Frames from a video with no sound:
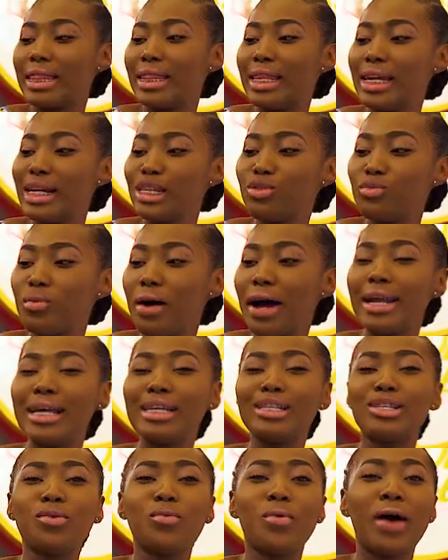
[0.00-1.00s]
This
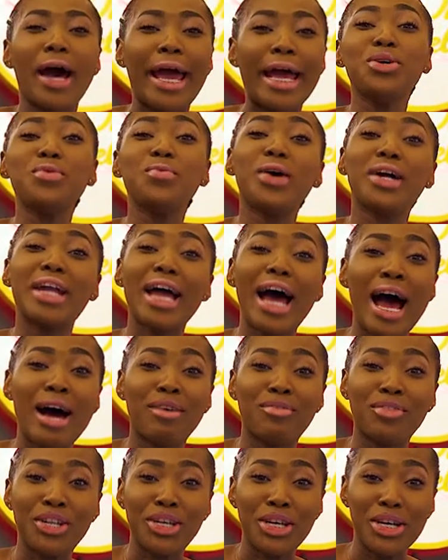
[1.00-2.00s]
wine is the wine you want to
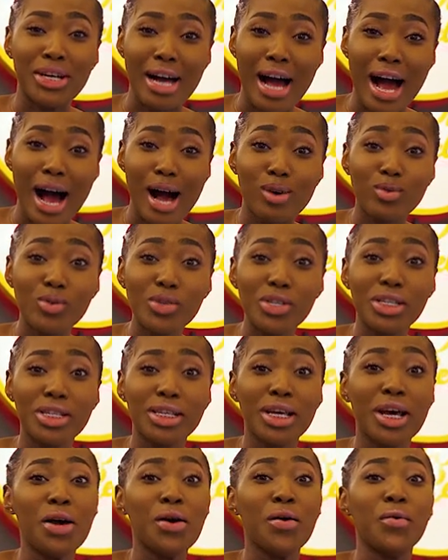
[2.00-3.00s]
have in your house
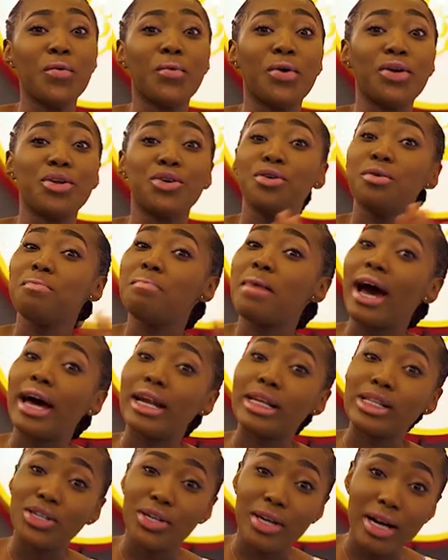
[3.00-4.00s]
when you're
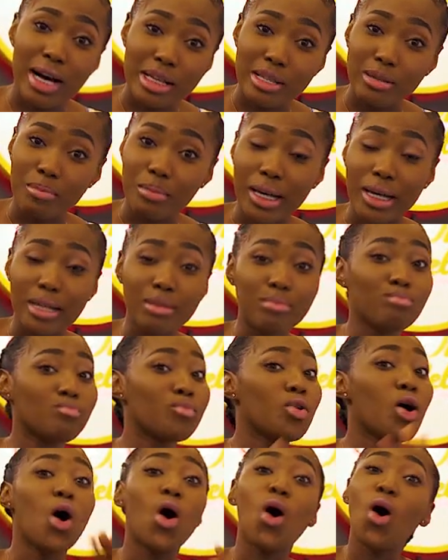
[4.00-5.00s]
mad at your husband
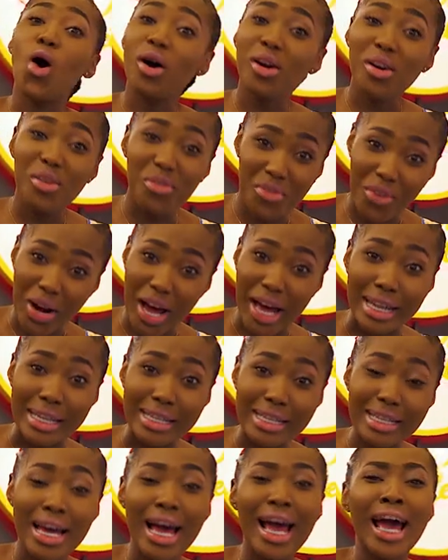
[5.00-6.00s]
or a
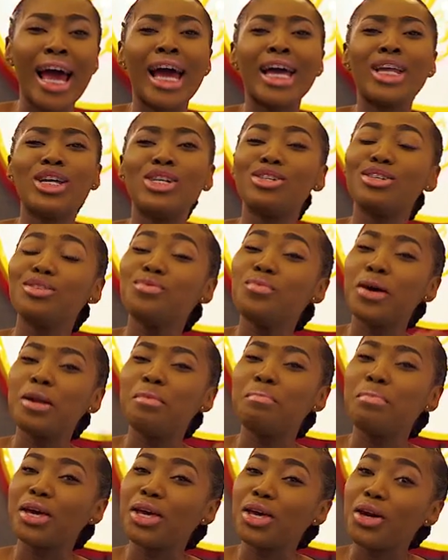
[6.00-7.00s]
friend and you just want
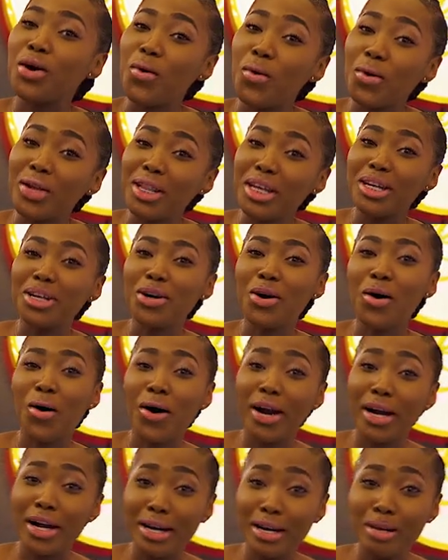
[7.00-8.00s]
to be in your own little
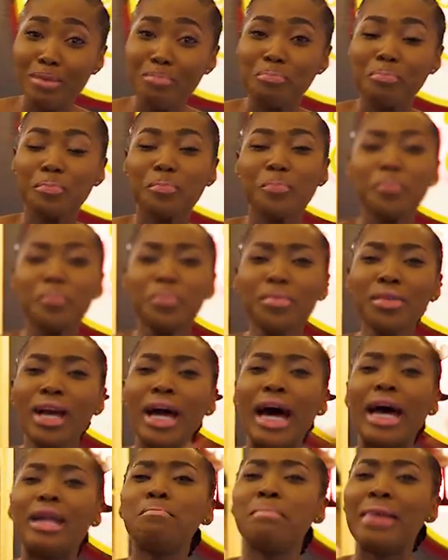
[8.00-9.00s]
corner
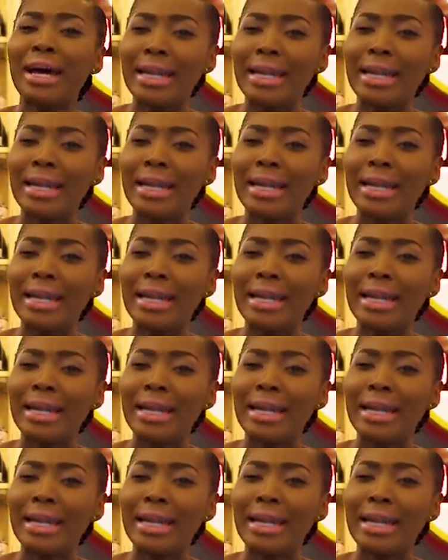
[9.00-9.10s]
and